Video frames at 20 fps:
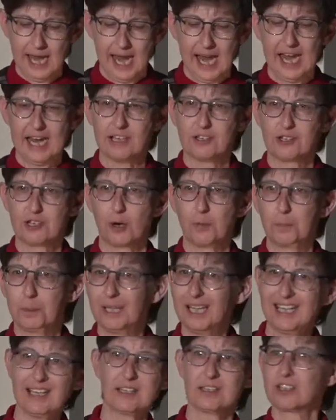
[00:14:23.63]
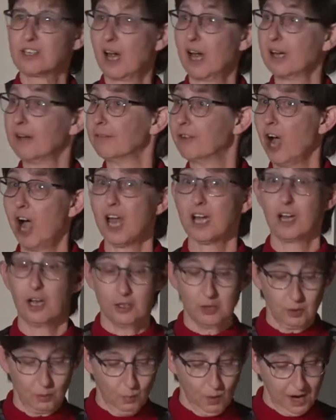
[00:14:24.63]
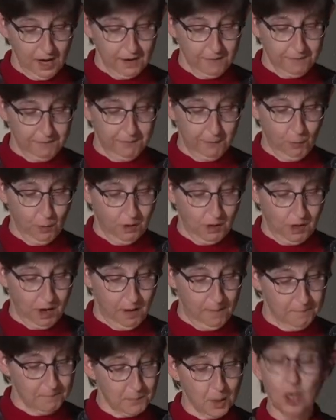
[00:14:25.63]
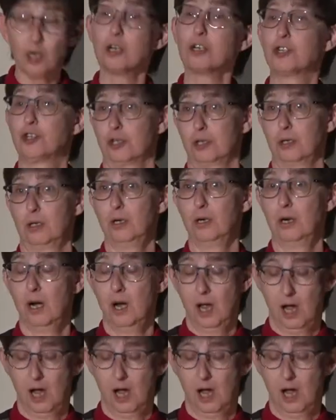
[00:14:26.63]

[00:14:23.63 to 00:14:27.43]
and so plans kind of got underway for a merger